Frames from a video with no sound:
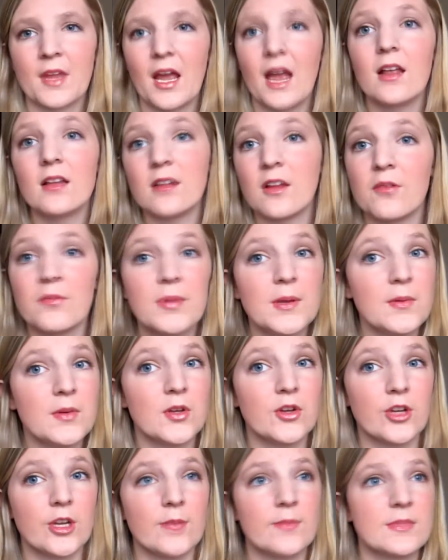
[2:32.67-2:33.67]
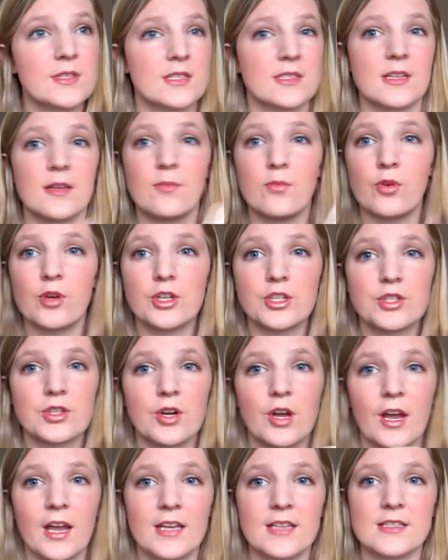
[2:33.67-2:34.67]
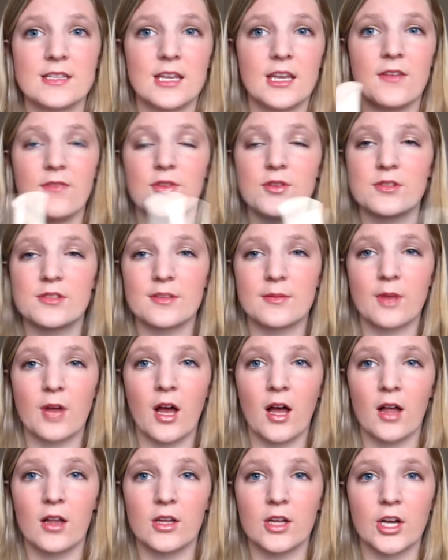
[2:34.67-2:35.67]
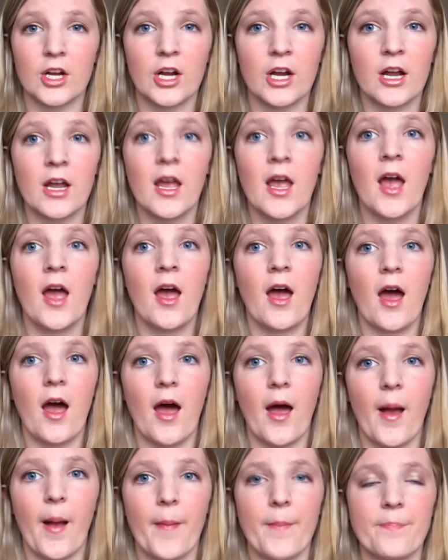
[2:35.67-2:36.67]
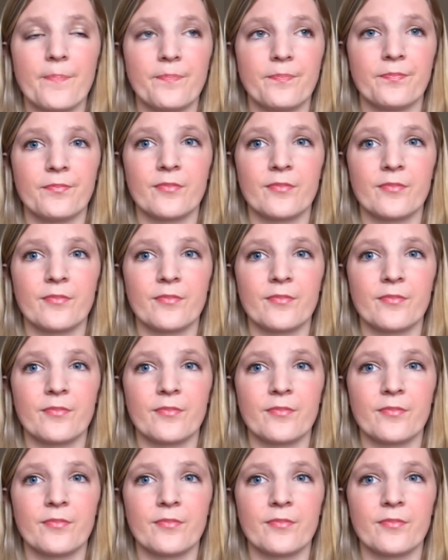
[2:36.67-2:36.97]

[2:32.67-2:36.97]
I love BB creams because they moisturize, they give you some color, um,